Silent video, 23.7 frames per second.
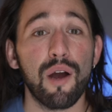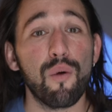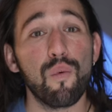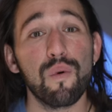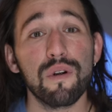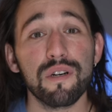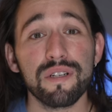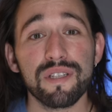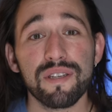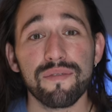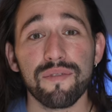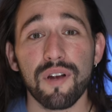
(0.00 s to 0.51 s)
Now,
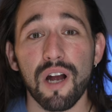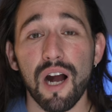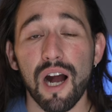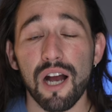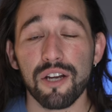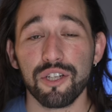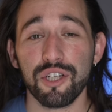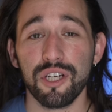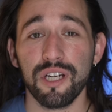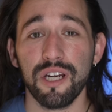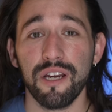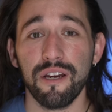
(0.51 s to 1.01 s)
words of
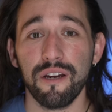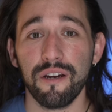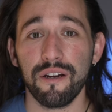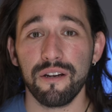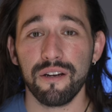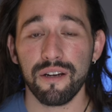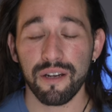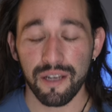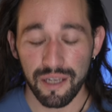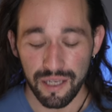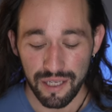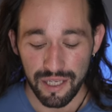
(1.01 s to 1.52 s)
caution
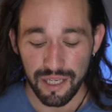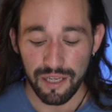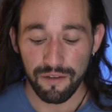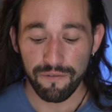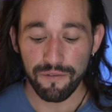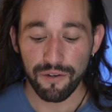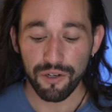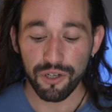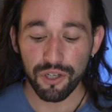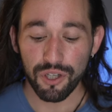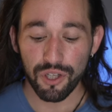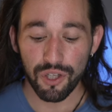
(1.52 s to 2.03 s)
here,
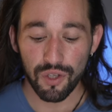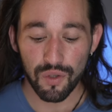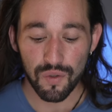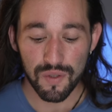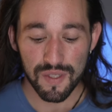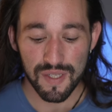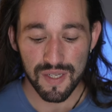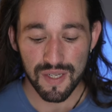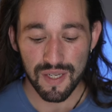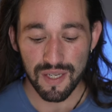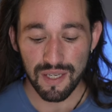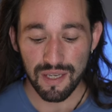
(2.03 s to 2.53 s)
if you're
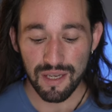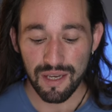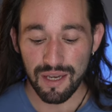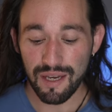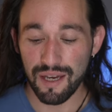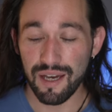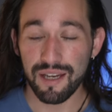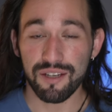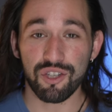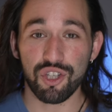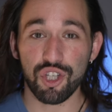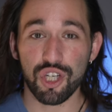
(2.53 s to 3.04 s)
using
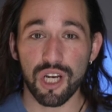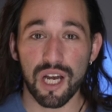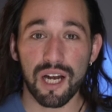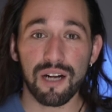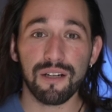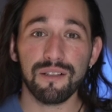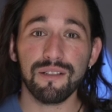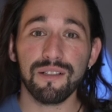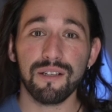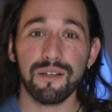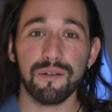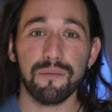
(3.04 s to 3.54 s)
a
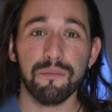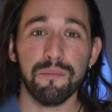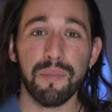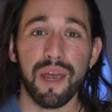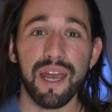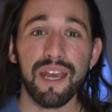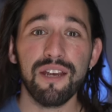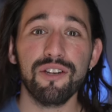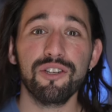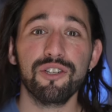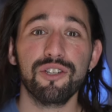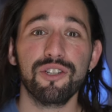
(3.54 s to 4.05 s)
gel,
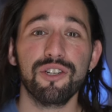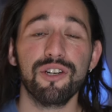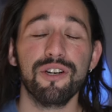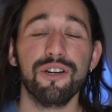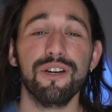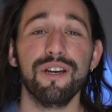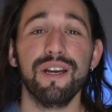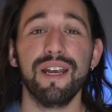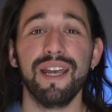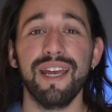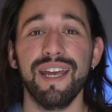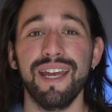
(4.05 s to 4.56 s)
make
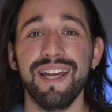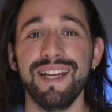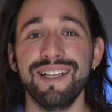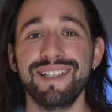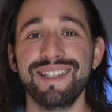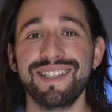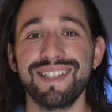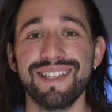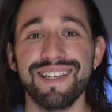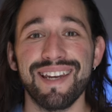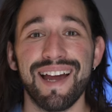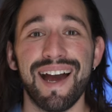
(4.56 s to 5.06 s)
sure
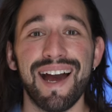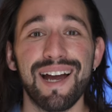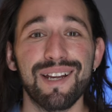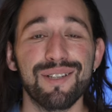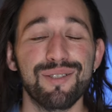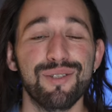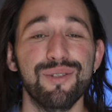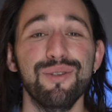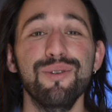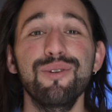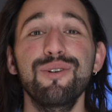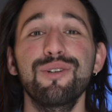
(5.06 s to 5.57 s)
it's
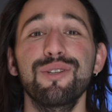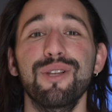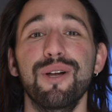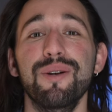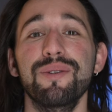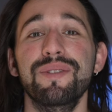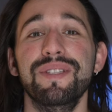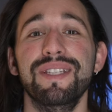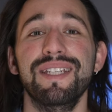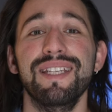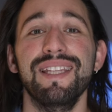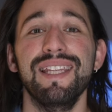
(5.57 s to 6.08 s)
not too
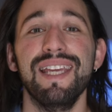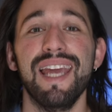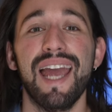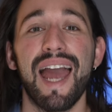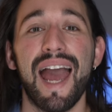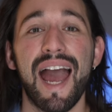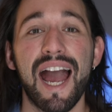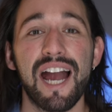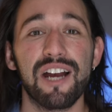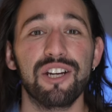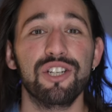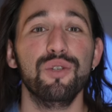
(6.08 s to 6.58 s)
close to the
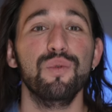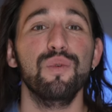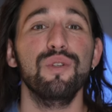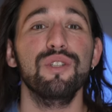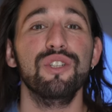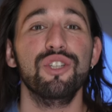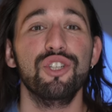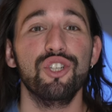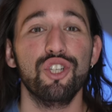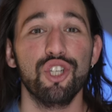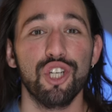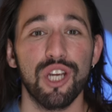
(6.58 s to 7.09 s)

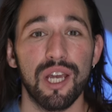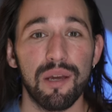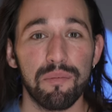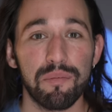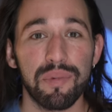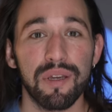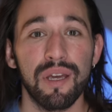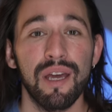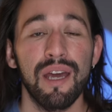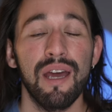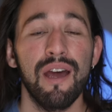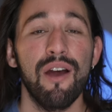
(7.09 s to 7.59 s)
actual
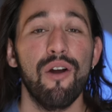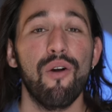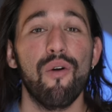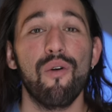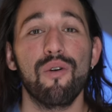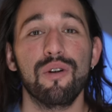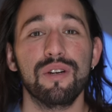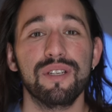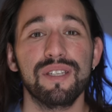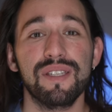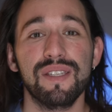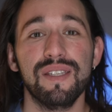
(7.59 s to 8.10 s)
chip
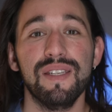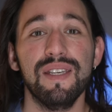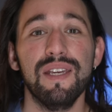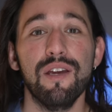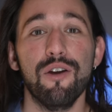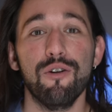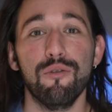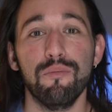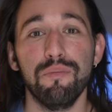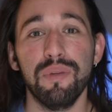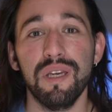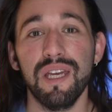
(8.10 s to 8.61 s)
or
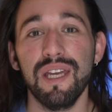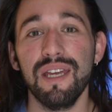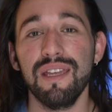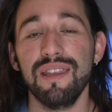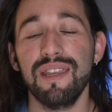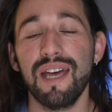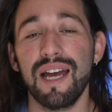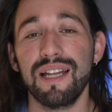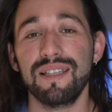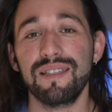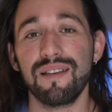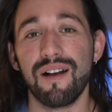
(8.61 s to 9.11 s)
COB
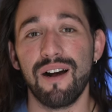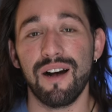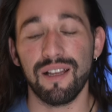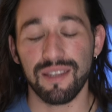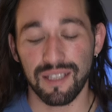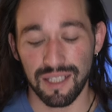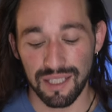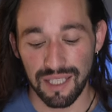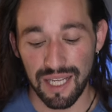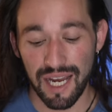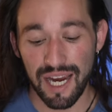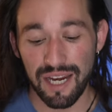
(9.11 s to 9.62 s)
that's on
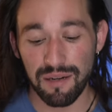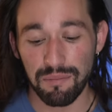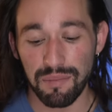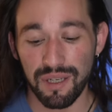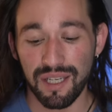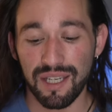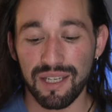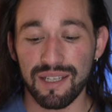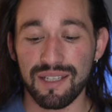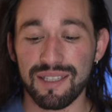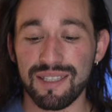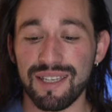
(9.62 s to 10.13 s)
the light,
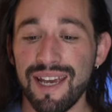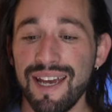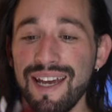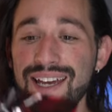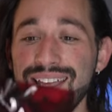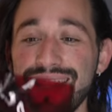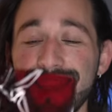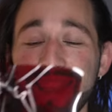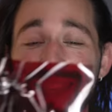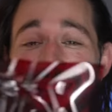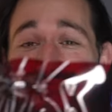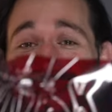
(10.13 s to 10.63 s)
because
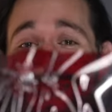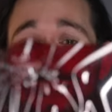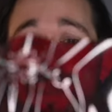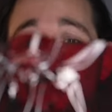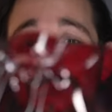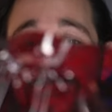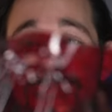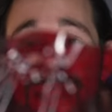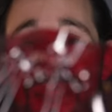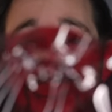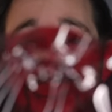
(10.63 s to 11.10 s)
this is what's